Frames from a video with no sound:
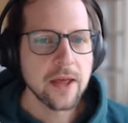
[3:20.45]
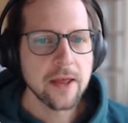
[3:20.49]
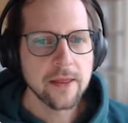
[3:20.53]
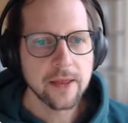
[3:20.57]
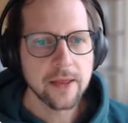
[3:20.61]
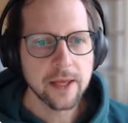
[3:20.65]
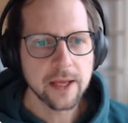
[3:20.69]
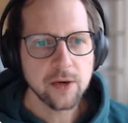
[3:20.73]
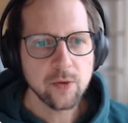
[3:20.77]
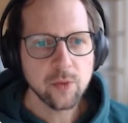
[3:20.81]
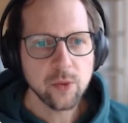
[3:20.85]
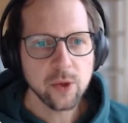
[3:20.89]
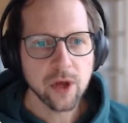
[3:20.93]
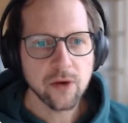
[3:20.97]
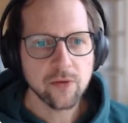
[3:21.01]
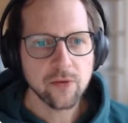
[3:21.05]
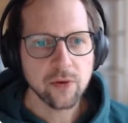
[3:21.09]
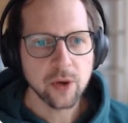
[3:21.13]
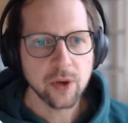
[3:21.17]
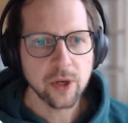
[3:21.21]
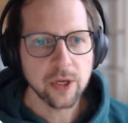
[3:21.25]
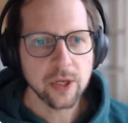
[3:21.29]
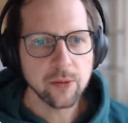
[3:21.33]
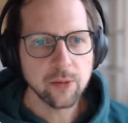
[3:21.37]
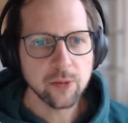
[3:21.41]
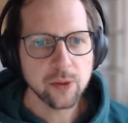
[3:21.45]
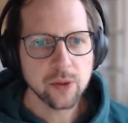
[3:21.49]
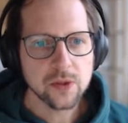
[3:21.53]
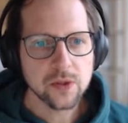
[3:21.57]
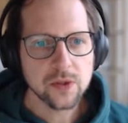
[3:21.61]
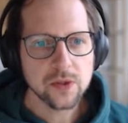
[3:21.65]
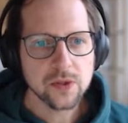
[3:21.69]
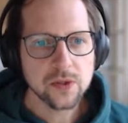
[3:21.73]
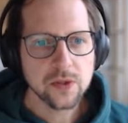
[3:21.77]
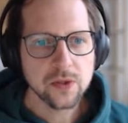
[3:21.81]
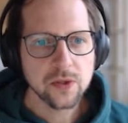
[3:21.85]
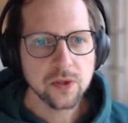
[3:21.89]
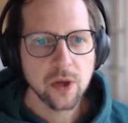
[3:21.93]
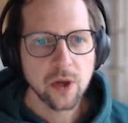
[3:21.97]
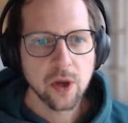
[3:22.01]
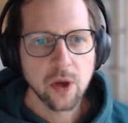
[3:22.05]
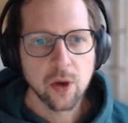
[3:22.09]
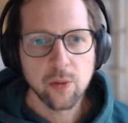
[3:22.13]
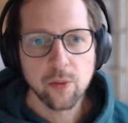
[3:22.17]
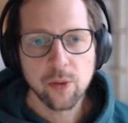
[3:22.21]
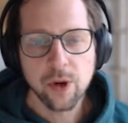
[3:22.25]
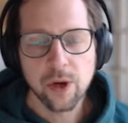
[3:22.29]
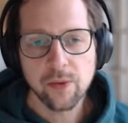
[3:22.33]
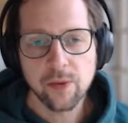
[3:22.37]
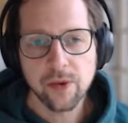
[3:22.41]
Then we have our inputs,
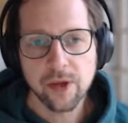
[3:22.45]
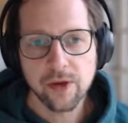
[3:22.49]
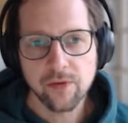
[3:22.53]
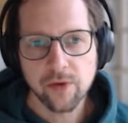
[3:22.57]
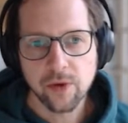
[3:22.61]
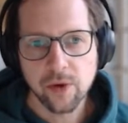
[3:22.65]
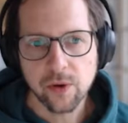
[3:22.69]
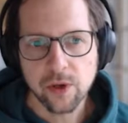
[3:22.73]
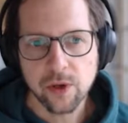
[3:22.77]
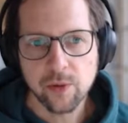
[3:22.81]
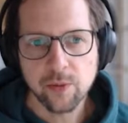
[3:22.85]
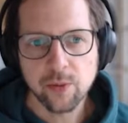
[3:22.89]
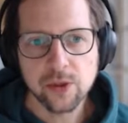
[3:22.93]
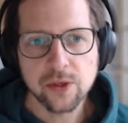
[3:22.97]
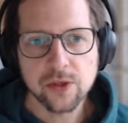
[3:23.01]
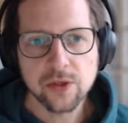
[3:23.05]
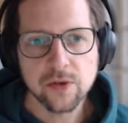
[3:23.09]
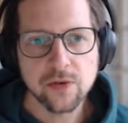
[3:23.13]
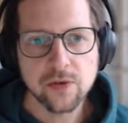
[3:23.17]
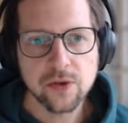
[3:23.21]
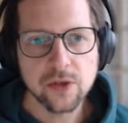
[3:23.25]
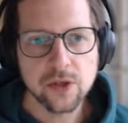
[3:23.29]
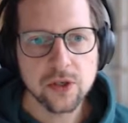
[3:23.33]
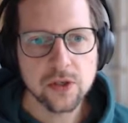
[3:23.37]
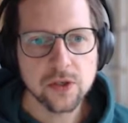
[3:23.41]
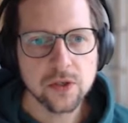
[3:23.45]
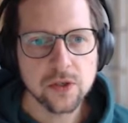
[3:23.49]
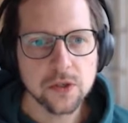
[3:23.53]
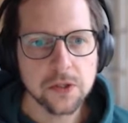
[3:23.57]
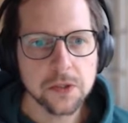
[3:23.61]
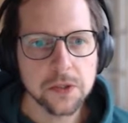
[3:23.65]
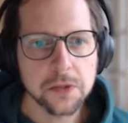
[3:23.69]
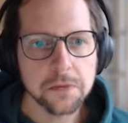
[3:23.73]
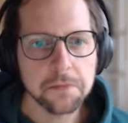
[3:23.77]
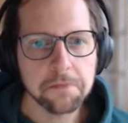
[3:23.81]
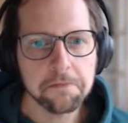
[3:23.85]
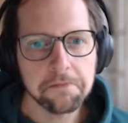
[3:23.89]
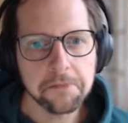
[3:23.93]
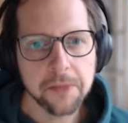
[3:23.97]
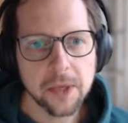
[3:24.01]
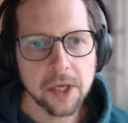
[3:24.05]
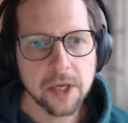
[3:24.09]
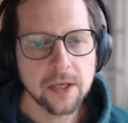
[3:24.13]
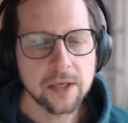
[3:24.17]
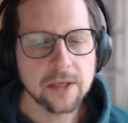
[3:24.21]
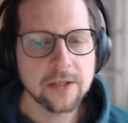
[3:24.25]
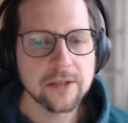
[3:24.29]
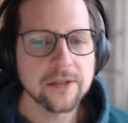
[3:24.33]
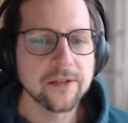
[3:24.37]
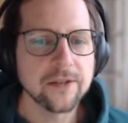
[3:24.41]
where we have our input definitions,
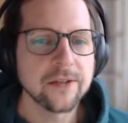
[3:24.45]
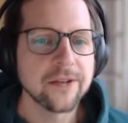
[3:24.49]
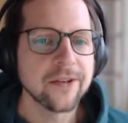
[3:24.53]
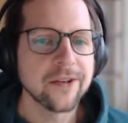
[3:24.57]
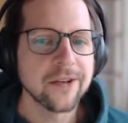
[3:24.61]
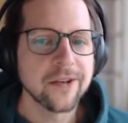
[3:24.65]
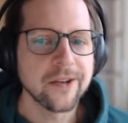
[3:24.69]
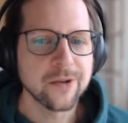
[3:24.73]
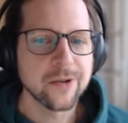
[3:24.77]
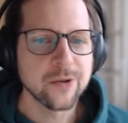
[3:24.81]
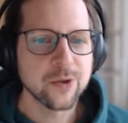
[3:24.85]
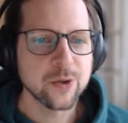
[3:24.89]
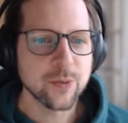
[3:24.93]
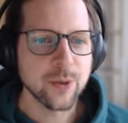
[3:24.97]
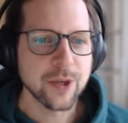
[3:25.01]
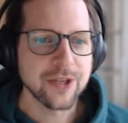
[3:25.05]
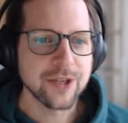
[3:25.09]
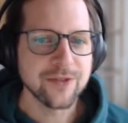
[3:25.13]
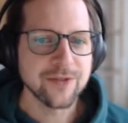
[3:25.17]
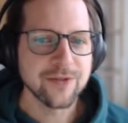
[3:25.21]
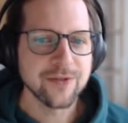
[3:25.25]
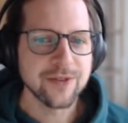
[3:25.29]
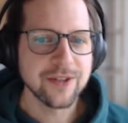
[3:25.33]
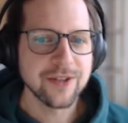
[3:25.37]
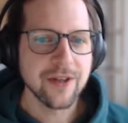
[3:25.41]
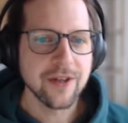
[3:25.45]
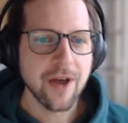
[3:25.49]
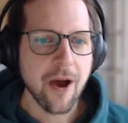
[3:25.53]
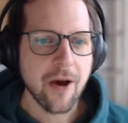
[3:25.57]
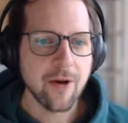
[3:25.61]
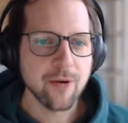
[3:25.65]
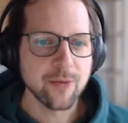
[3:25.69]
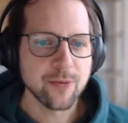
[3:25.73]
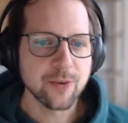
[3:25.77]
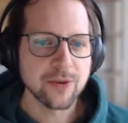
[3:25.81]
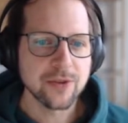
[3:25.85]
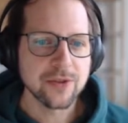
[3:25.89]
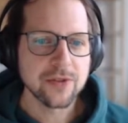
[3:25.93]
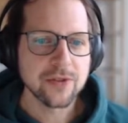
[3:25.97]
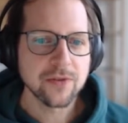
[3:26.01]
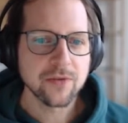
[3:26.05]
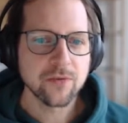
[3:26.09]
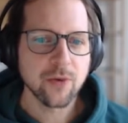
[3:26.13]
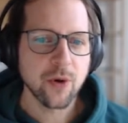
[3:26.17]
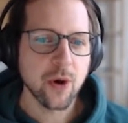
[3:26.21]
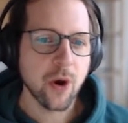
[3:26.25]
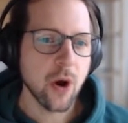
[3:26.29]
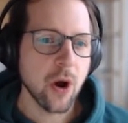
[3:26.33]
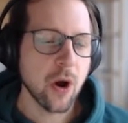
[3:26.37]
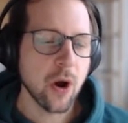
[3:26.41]
and respectively the outputs
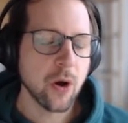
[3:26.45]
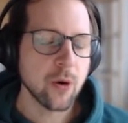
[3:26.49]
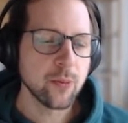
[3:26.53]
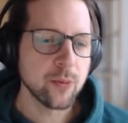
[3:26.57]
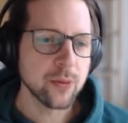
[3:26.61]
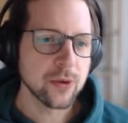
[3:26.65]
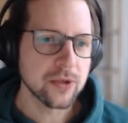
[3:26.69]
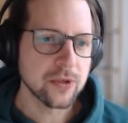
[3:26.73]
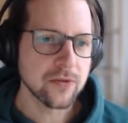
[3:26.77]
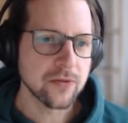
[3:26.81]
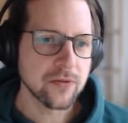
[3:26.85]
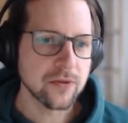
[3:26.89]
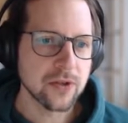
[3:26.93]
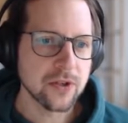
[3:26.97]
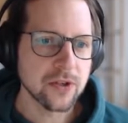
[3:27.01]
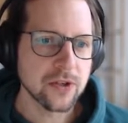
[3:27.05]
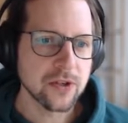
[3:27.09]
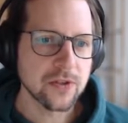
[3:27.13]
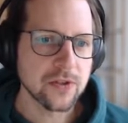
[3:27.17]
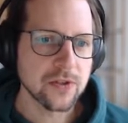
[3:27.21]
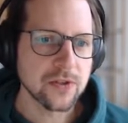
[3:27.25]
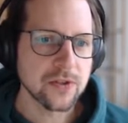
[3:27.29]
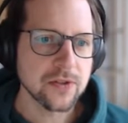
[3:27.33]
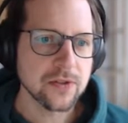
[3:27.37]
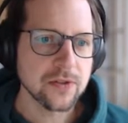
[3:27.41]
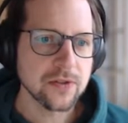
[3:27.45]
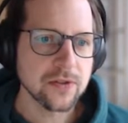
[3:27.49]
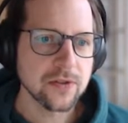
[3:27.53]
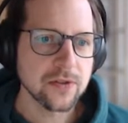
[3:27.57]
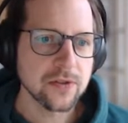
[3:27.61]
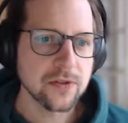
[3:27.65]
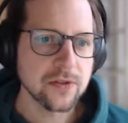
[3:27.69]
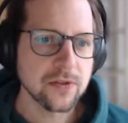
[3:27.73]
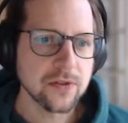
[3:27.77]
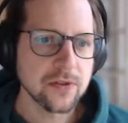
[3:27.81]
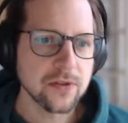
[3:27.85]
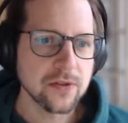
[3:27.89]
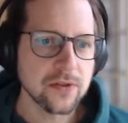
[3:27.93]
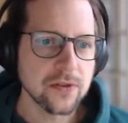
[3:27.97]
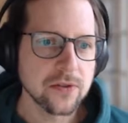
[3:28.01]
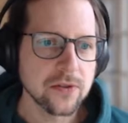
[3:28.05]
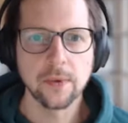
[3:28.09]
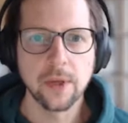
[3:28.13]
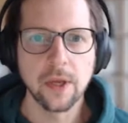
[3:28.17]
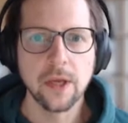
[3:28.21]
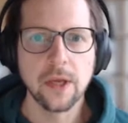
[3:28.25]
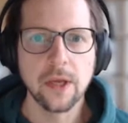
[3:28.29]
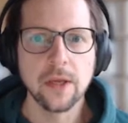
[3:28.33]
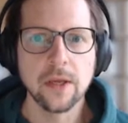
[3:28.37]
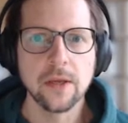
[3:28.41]
for our output definitions.
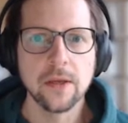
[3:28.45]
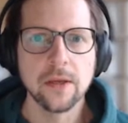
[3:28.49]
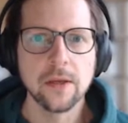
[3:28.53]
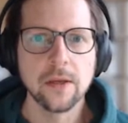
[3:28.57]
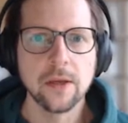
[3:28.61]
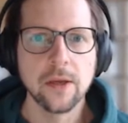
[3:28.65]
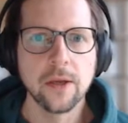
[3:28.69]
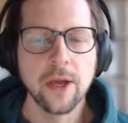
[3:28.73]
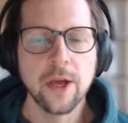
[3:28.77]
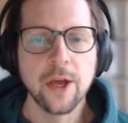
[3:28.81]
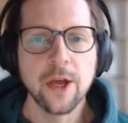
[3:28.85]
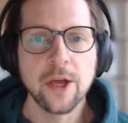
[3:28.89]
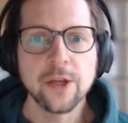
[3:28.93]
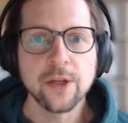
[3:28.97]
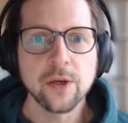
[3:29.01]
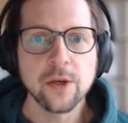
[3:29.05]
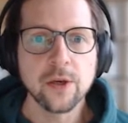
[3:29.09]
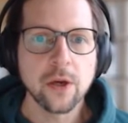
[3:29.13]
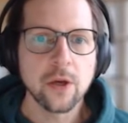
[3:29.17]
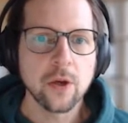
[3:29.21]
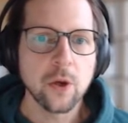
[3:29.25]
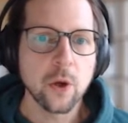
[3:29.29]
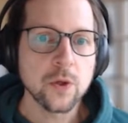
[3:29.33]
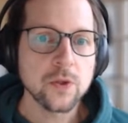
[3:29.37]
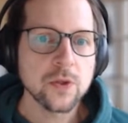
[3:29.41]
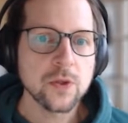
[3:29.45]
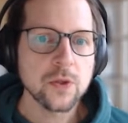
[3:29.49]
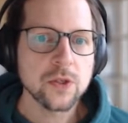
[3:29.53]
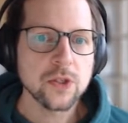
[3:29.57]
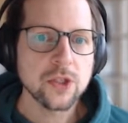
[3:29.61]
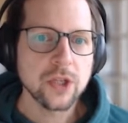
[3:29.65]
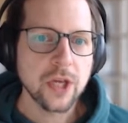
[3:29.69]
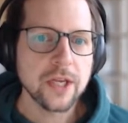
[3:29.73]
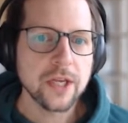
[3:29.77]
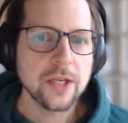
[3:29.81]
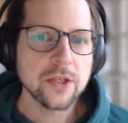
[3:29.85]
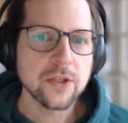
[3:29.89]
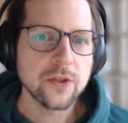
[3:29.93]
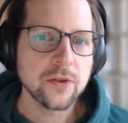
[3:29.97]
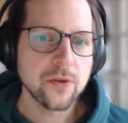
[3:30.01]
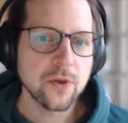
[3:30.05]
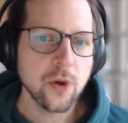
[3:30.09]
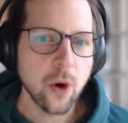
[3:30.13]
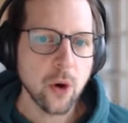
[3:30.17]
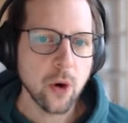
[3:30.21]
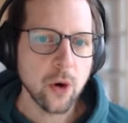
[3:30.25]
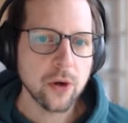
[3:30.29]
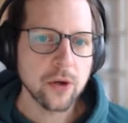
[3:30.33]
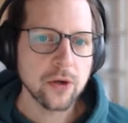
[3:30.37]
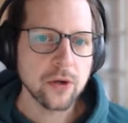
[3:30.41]
You can also change the
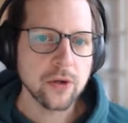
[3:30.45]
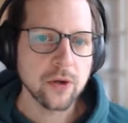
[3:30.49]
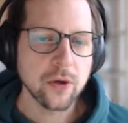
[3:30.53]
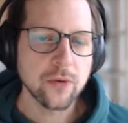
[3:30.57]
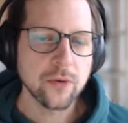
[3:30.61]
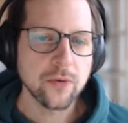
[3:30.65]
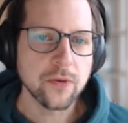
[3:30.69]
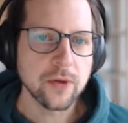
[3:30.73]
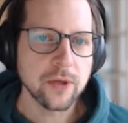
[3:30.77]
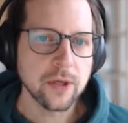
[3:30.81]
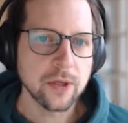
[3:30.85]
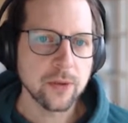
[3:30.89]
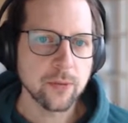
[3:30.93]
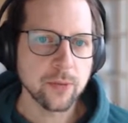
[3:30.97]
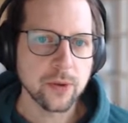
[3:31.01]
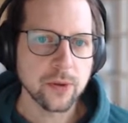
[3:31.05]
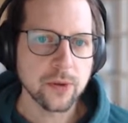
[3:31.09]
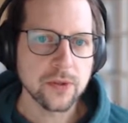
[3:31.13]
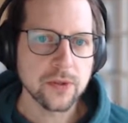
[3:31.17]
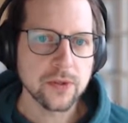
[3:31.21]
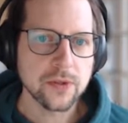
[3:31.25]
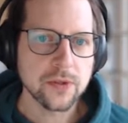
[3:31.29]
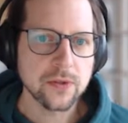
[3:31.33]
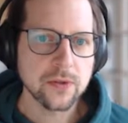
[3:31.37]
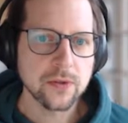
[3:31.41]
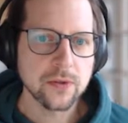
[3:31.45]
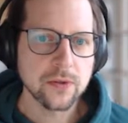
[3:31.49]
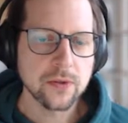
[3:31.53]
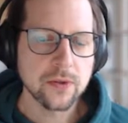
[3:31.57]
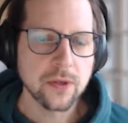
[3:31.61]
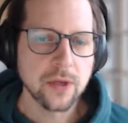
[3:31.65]
order of the inputs.